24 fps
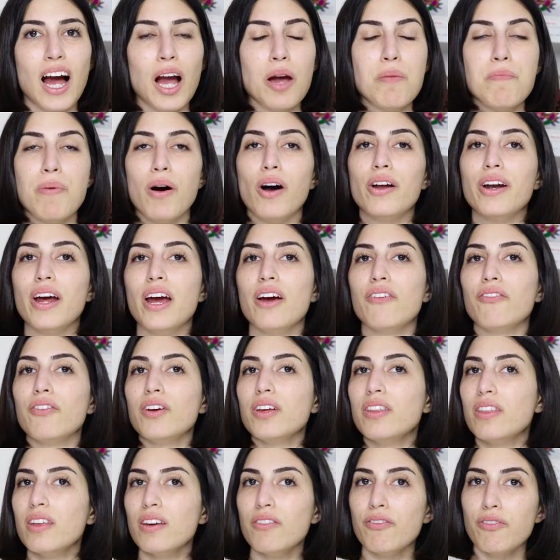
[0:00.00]
I bought
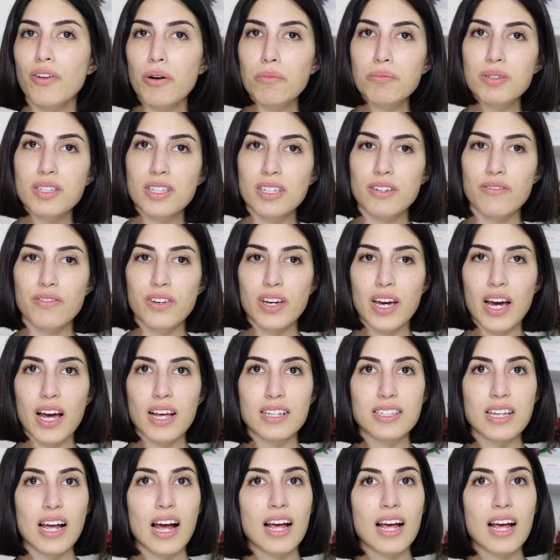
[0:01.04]
everything from CVS.